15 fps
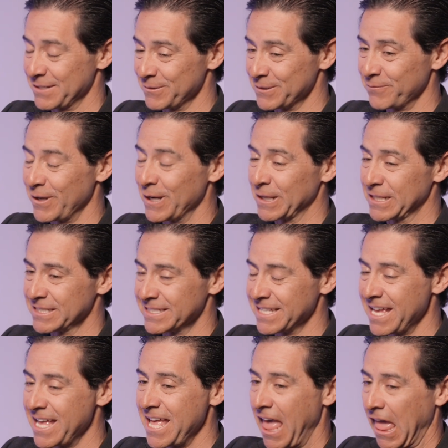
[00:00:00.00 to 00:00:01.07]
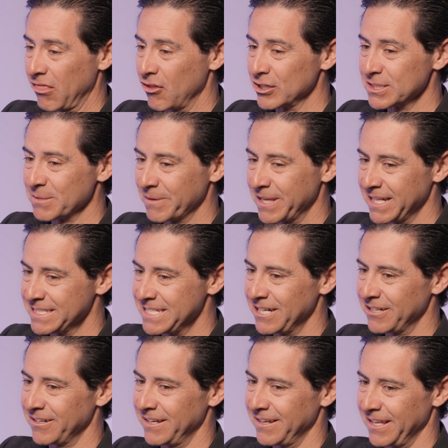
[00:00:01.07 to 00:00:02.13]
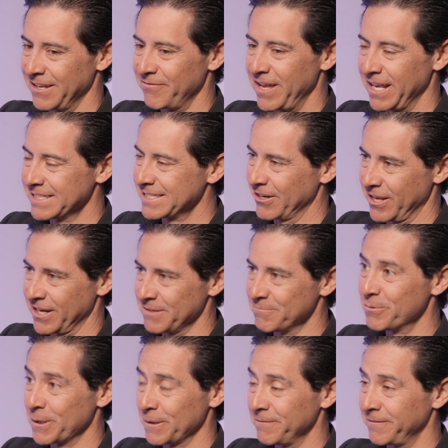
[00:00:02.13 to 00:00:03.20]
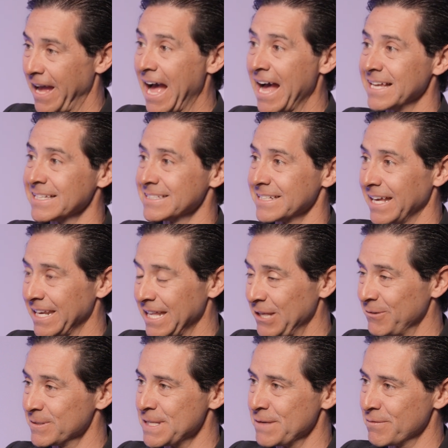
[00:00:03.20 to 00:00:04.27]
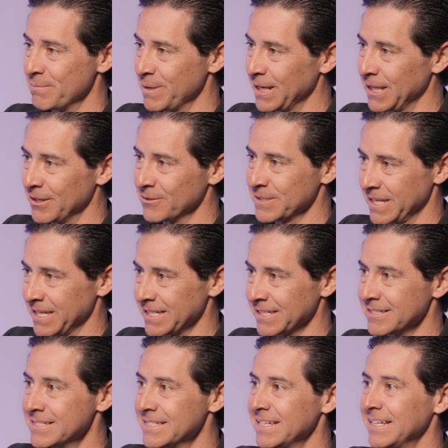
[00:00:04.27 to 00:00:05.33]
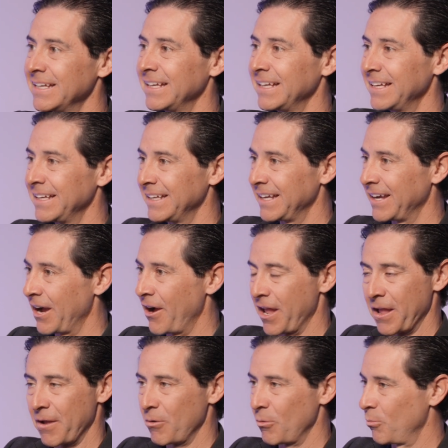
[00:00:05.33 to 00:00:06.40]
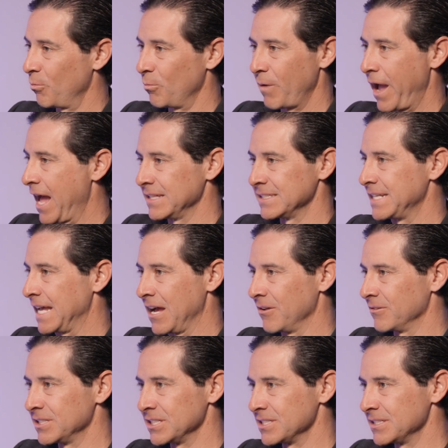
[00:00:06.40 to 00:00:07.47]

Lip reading: It was fun because there's some kids here in Vegas that are getting pretty fast, and he was even beating those kids. Hands down, just